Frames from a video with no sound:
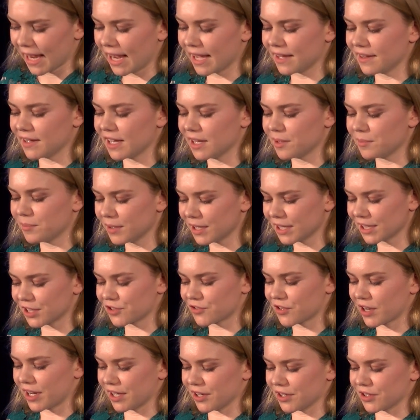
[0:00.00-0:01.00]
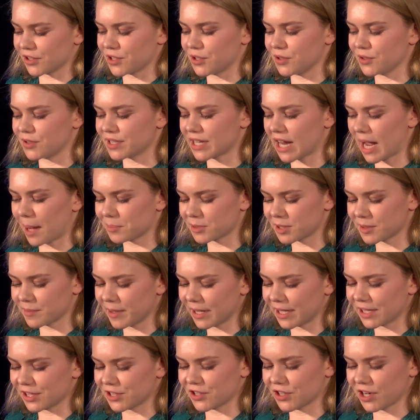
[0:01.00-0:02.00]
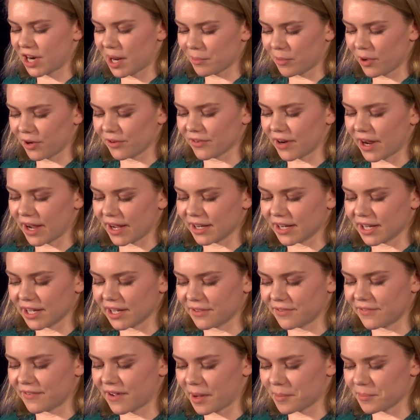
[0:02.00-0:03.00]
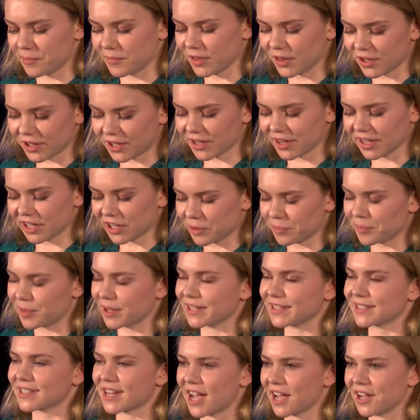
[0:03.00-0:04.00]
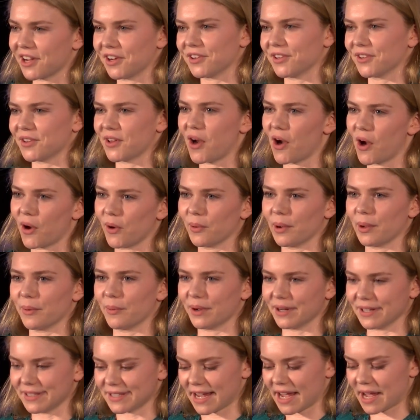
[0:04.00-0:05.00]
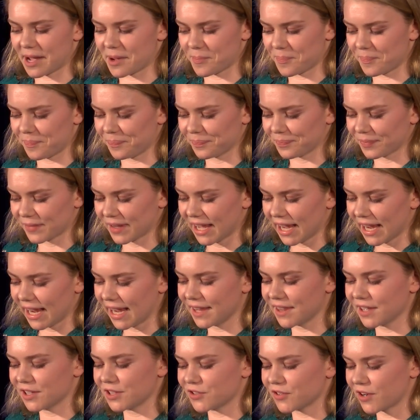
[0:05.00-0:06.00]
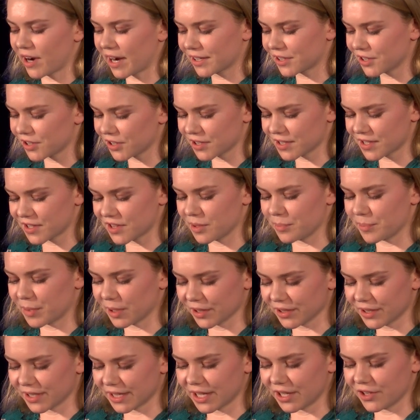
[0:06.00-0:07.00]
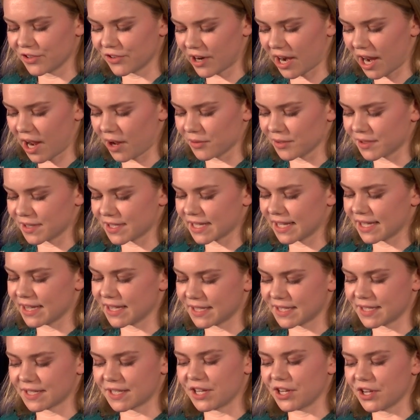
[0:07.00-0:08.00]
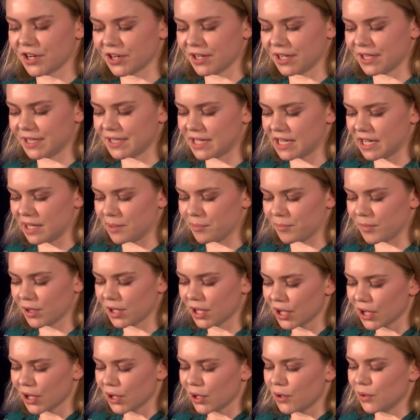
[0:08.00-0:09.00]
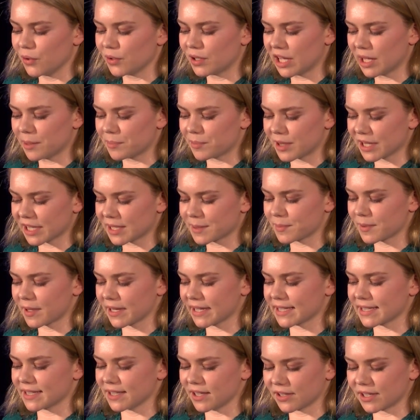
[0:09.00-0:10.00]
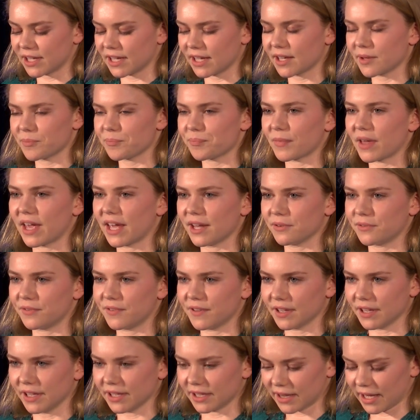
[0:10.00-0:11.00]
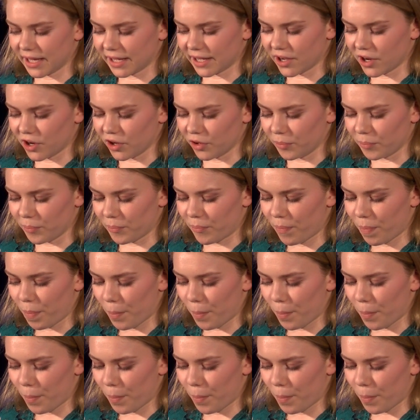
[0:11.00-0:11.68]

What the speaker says: And the administrators who stop to make sure I'm all right if I look a little bit tired in the hallway one day. And the directors of the building and grounds and the security team who keep this place looking and feeling like home.